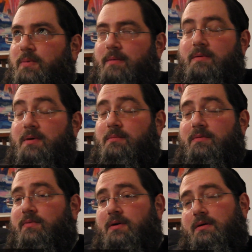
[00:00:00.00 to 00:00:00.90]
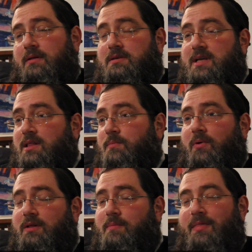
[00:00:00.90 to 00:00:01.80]
probably minimum of the center
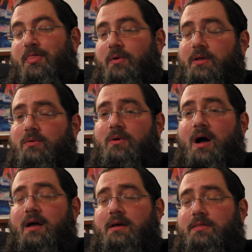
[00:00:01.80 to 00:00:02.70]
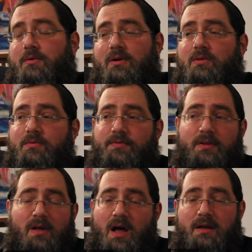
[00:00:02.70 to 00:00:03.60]
point, about 32
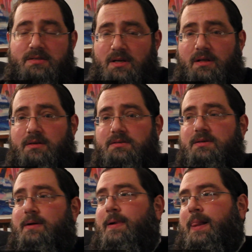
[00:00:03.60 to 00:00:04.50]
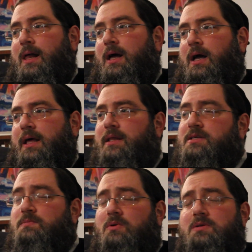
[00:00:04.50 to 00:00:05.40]
foot high ceilings. In
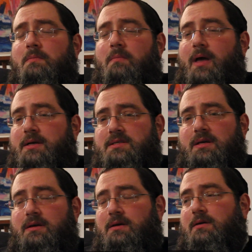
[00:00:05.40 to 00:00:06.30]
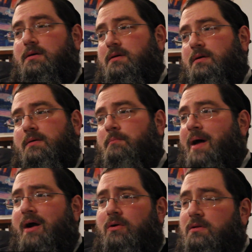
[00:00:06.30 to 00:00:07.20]
this most amazing
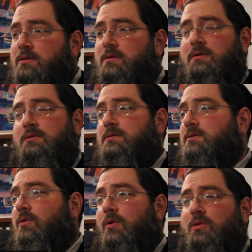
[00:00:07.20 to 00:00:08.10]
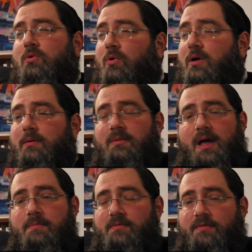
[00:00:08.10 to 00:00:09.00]
barreled auditorium
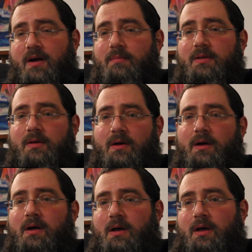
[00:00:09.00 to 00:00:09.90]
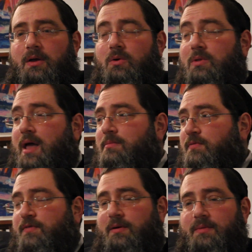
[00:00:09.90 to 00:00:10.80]
type environment. You name
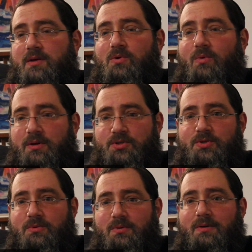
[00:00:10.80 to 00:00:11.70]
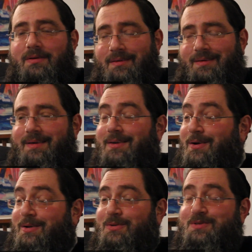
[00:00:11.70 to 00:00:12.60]
the film that you want to shoot.
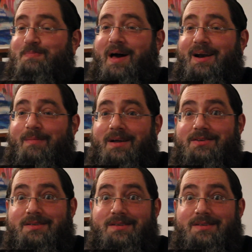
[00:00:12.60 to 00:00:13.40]
You can do Spider-Man